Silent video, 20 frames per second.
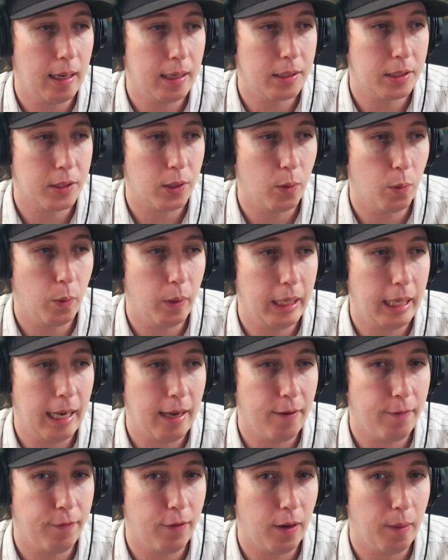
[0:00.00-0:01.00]
So we
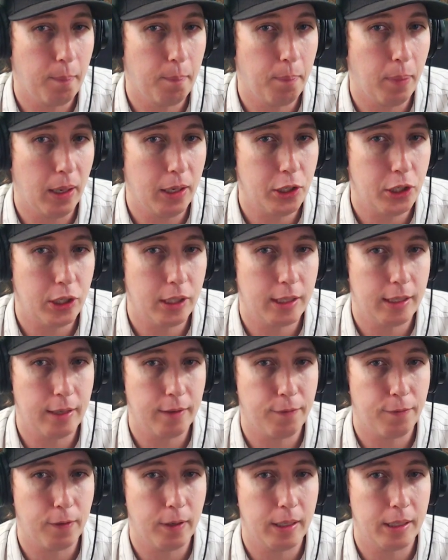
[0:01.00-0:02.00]
have a bunch of
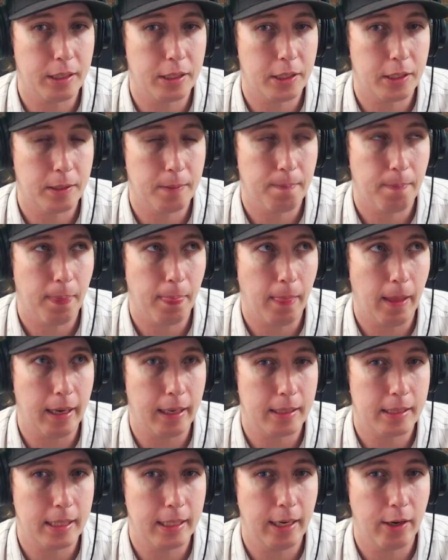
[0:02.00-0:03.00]
different
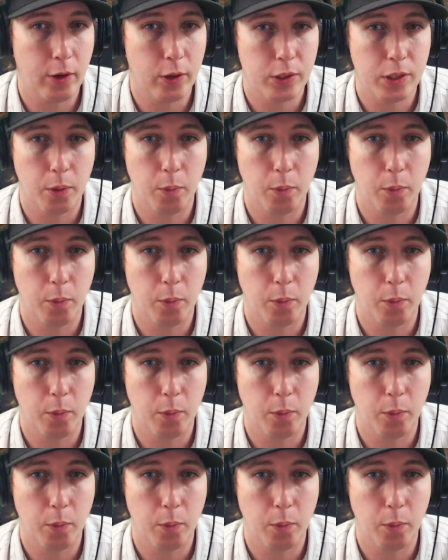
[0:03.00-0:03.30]
like scenarios.